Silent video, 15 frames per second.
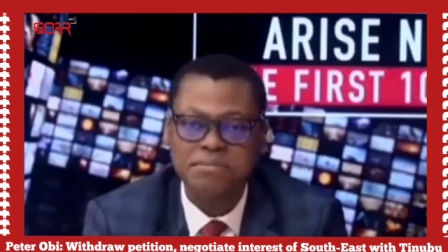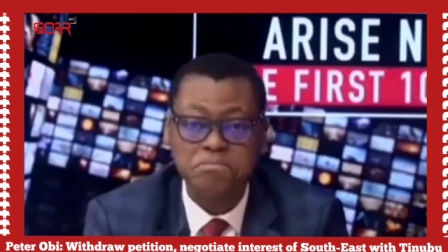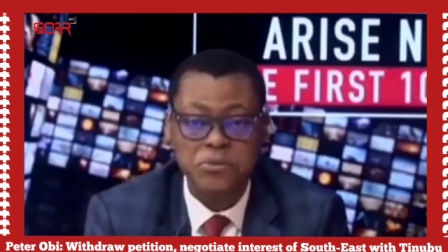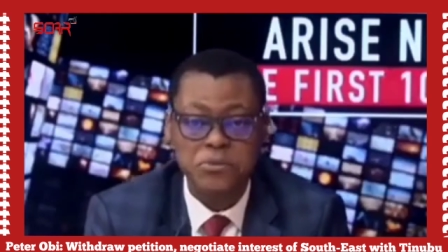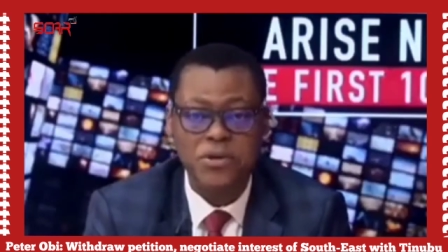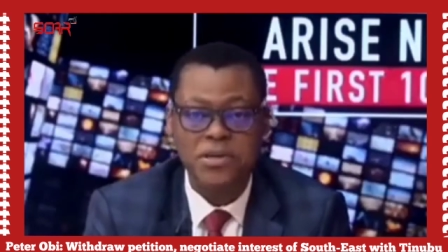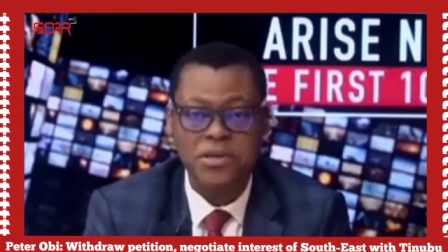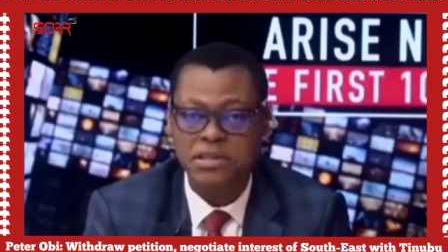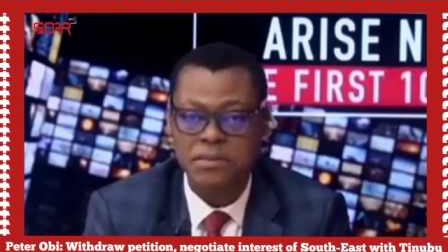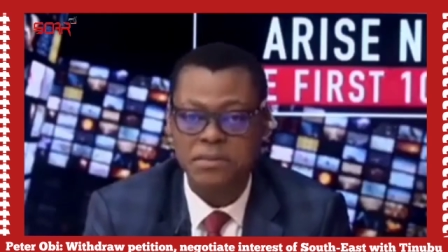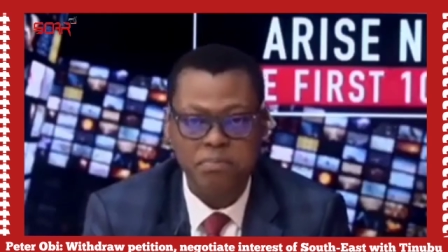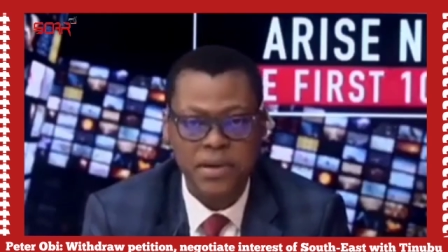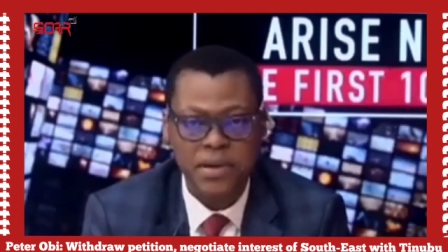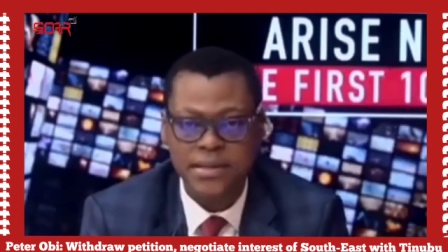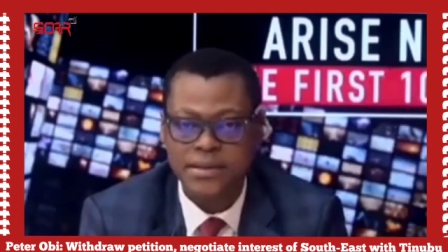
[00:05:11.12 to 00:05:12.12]
You are not a
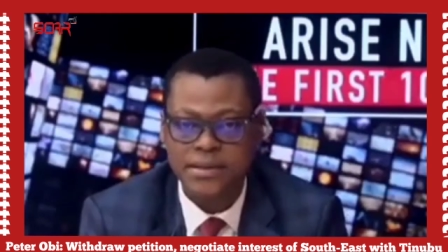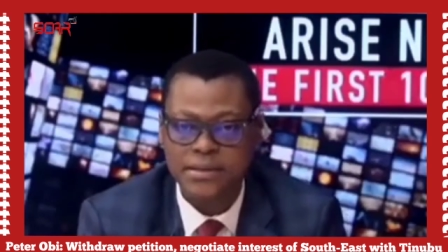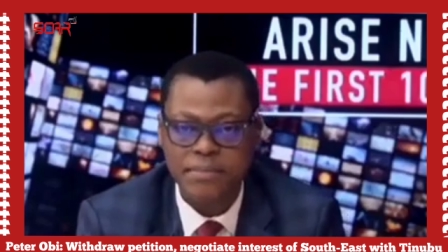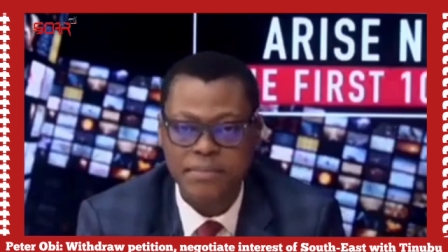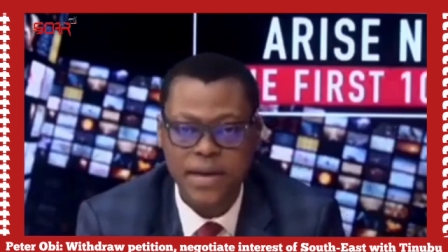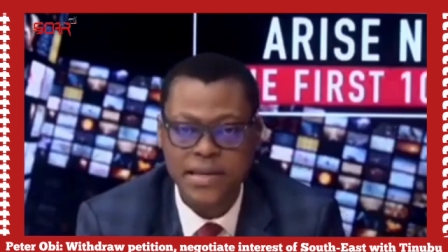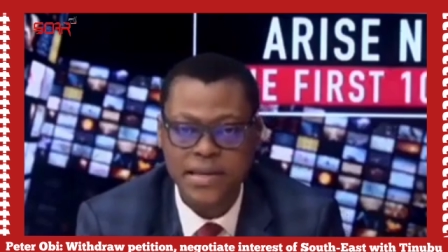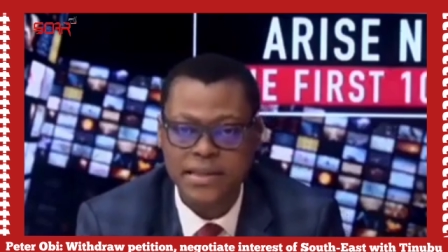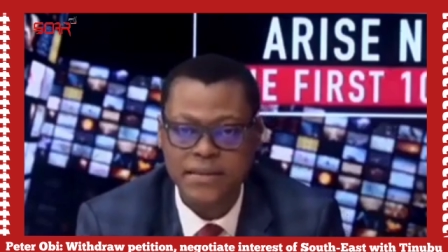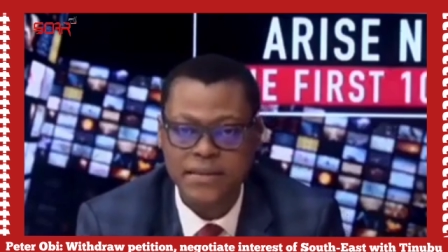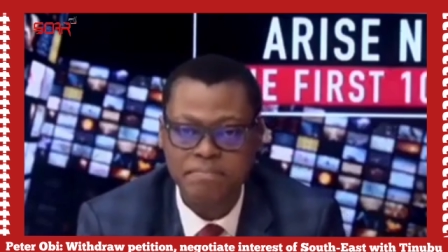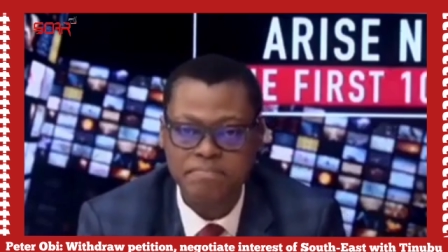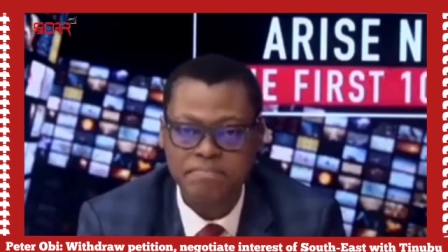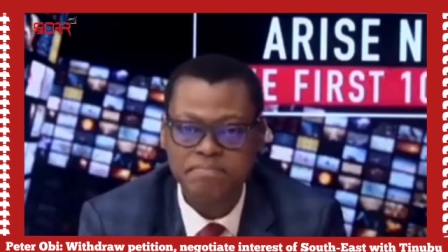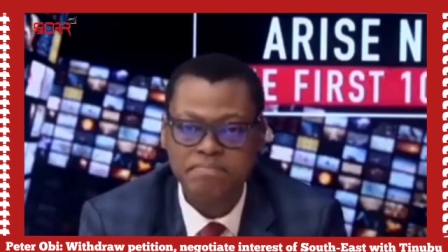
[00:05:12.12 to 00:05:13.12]
party to the
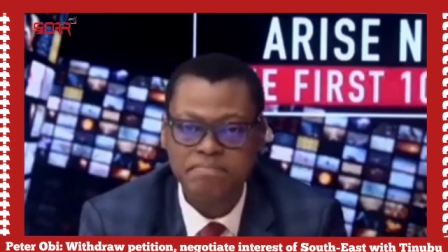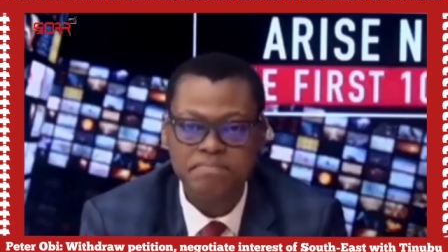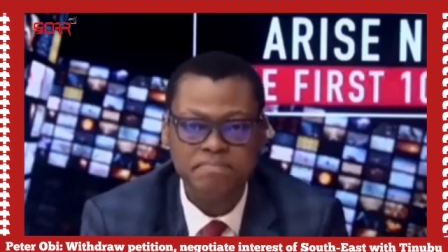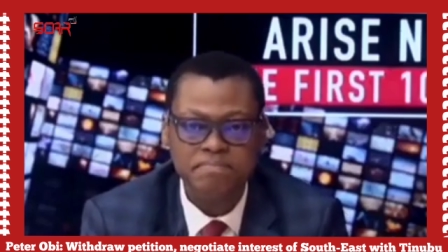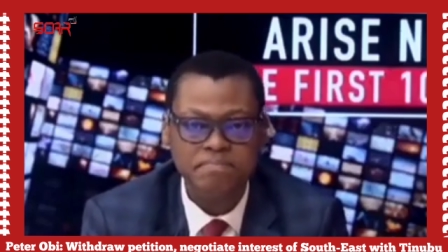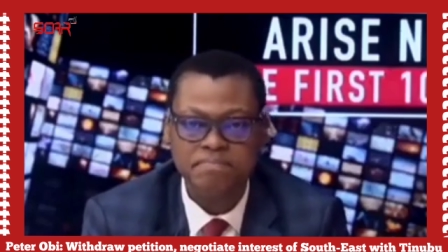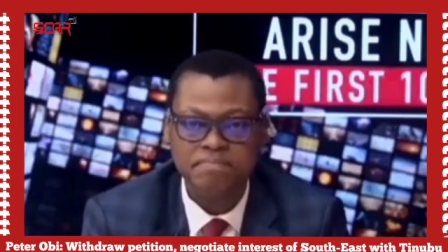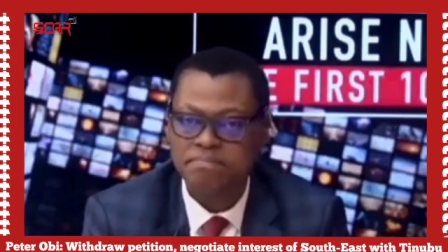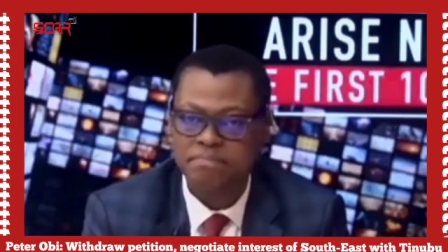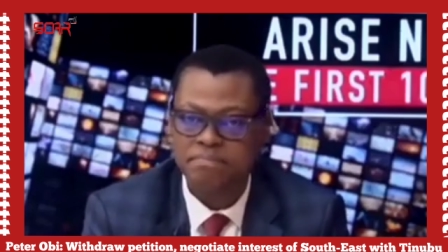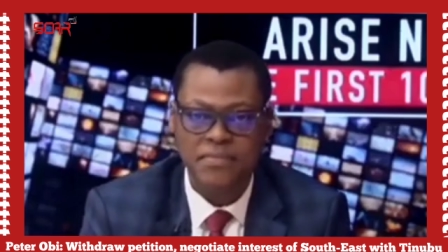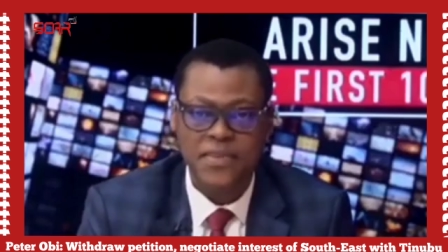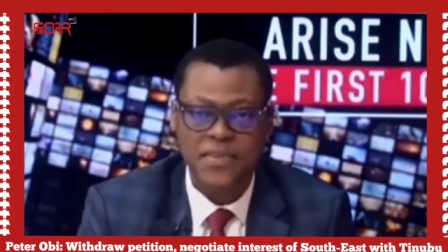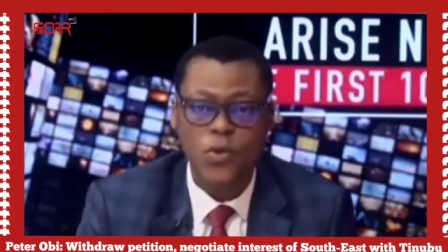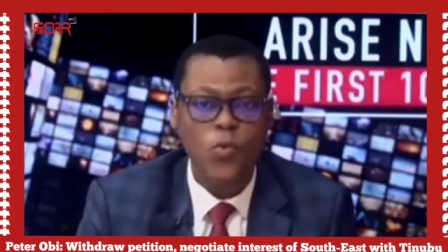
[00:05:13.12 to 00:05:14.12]
matter.
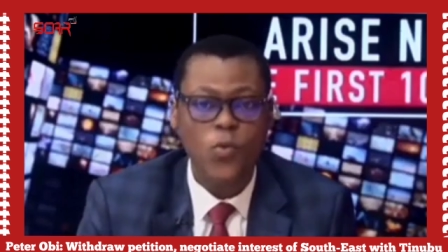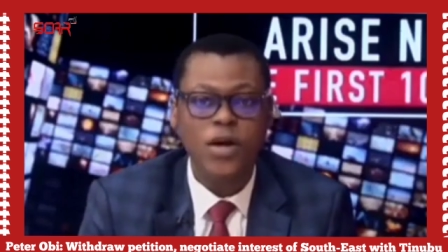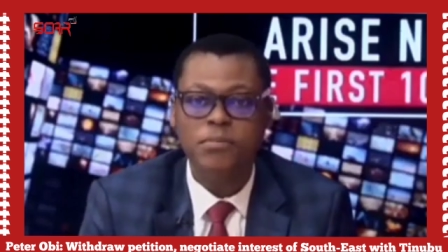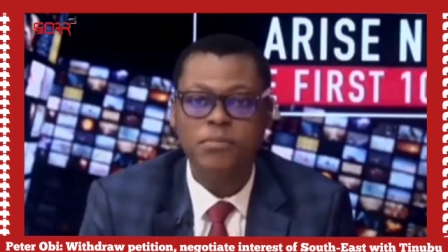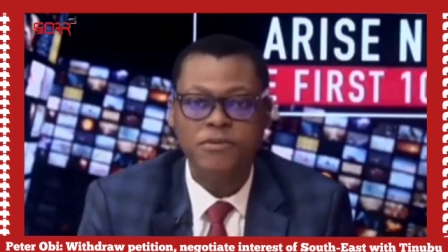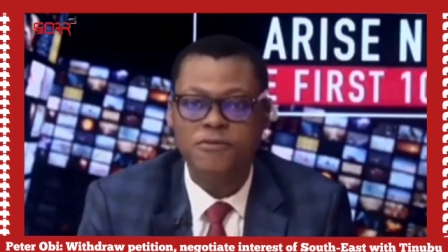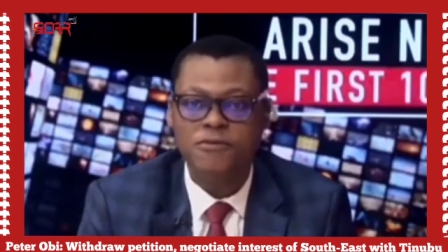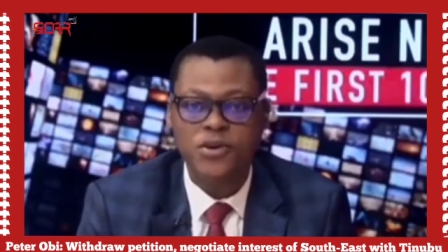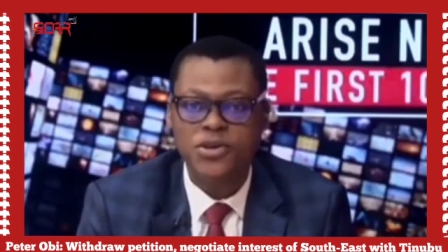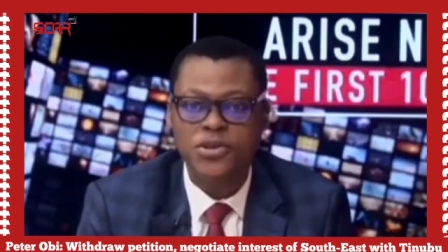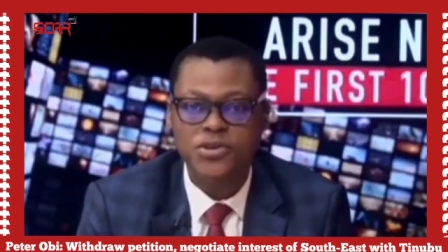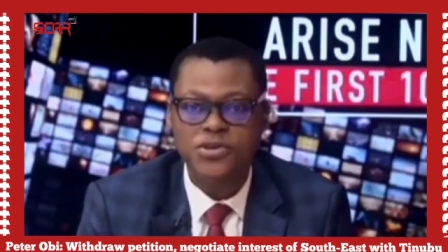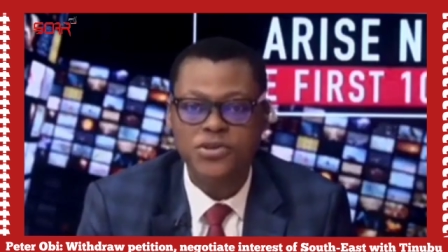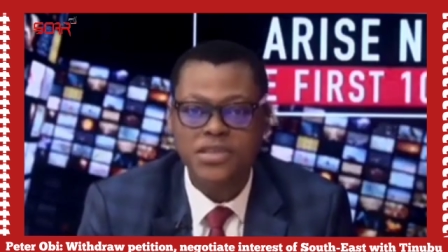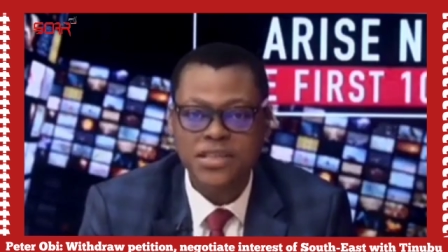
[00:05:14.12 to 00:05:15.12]
The one before
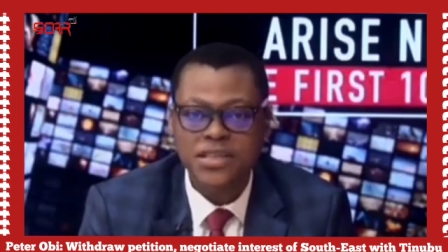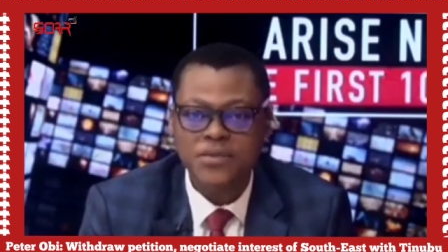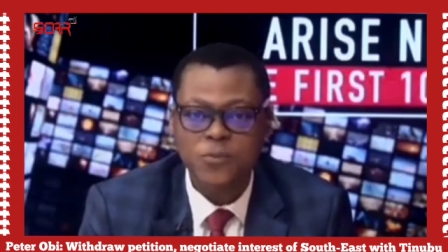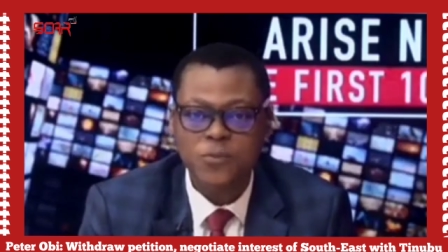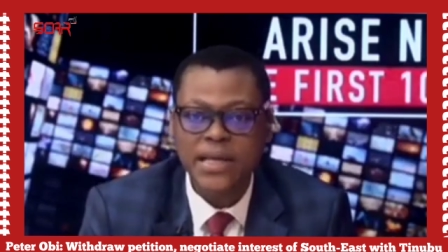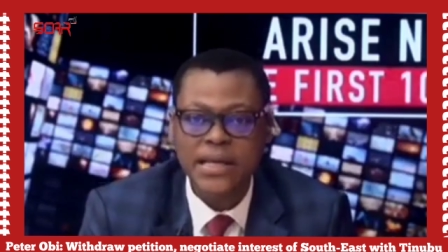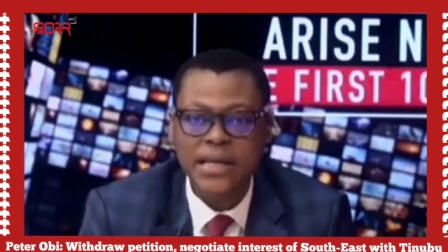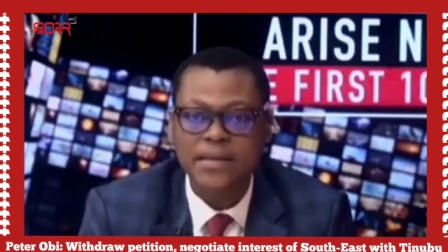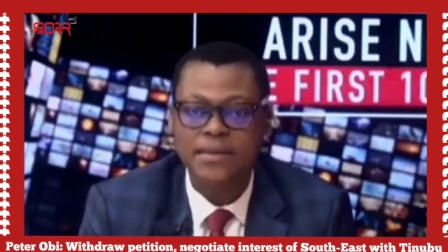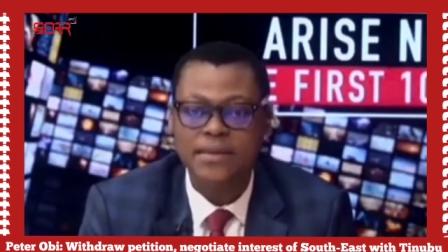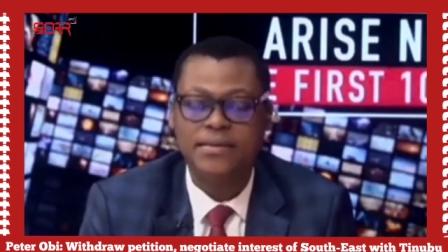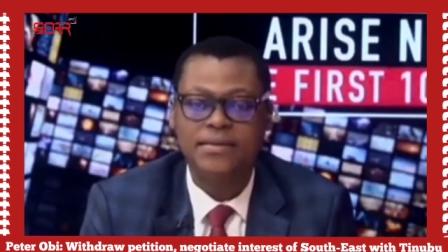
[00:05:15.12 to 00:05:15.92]
you, you didn't win.